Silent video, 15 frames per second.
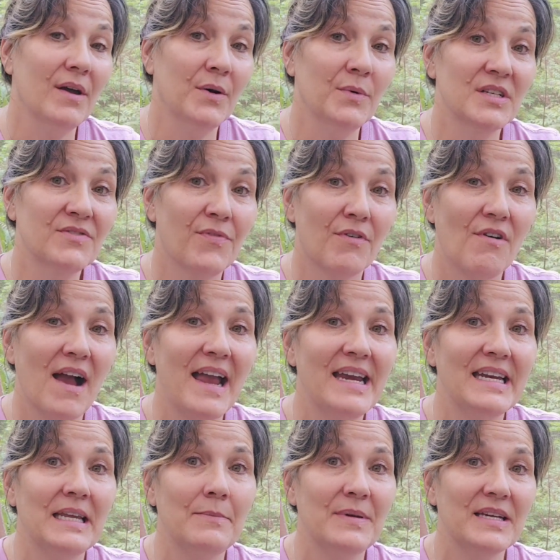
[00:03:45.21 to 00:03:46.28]
It was
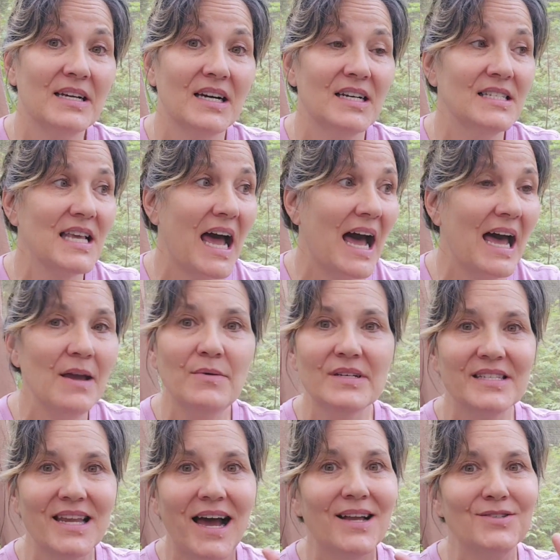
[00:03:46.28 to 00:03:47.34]
variety because I
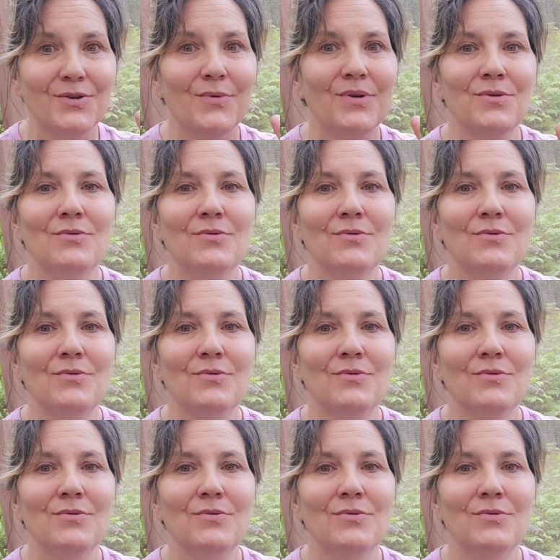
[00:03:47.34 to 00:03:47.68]
was not doing